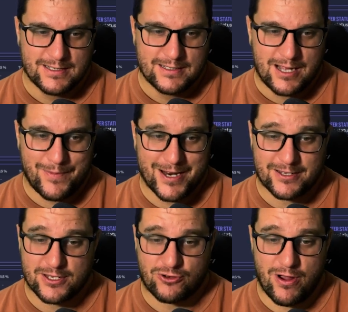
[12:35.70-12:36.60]
I mean, the
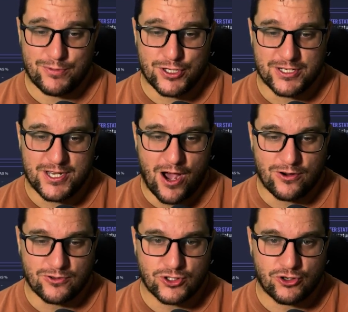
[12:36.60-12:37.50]
description is
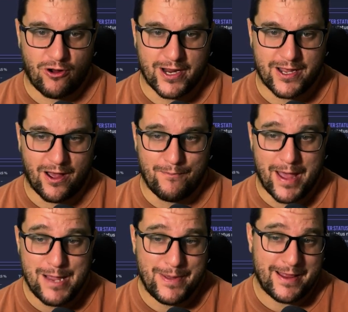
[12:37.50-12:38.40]
young striker.
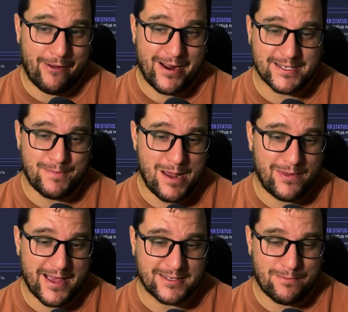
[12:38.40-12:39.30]
Maybe there is. Maybe
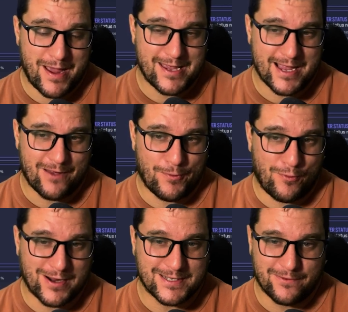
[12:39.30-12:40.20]
there's the making of a
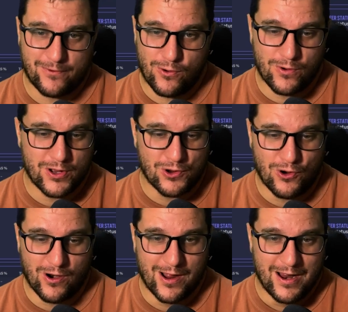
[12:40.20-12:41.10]
pressing forward
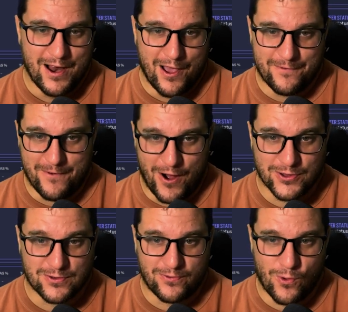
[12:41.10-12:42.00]
or an
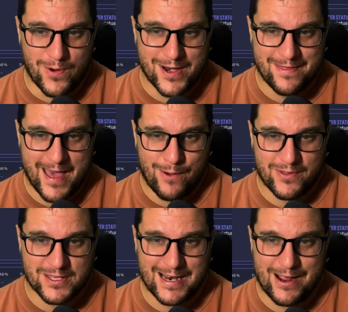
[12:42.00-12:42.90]
advanced forward in there
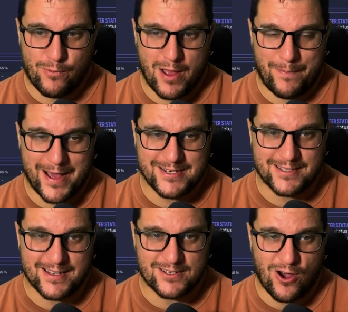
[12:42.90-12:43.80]
with a little bit of pace
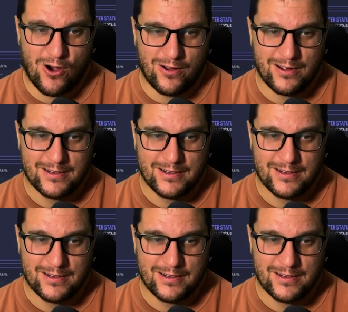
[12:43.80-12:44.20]
that he's got.